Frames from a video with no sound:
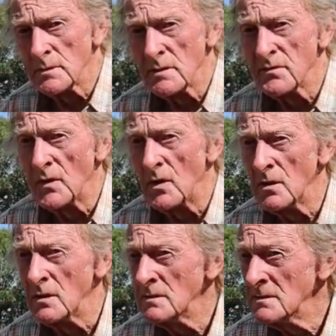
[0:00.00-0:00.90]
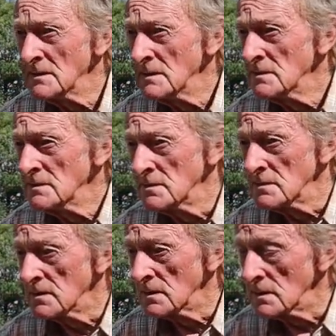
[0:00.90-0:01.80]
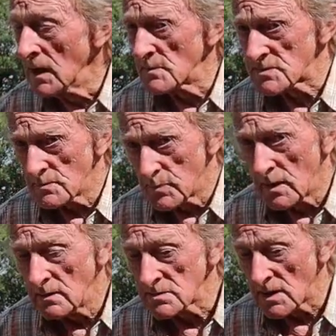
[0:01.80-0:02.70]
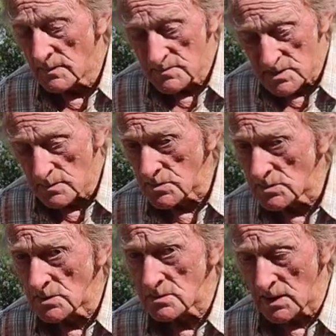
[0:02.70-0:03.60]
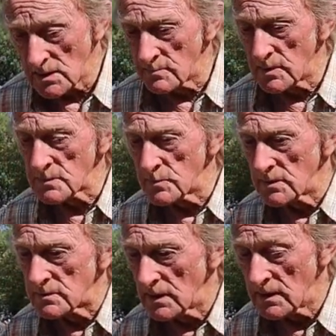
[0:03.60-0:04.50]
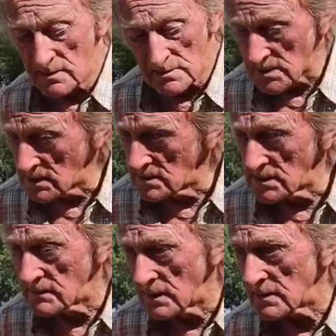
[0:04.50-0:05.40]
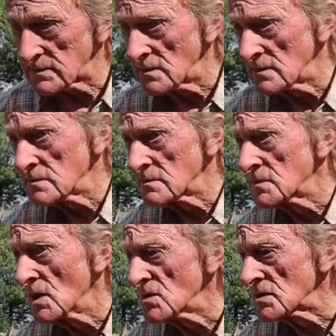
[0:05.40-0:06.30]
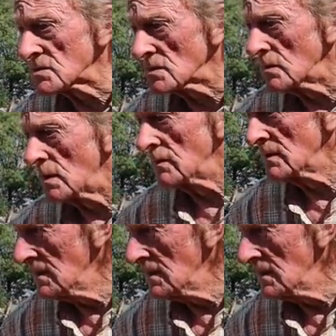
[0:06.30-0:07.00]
on the fire in lumps of poles up, and sometimes I'll cut a big bit down, and I'll say, leave that till I turn the saw off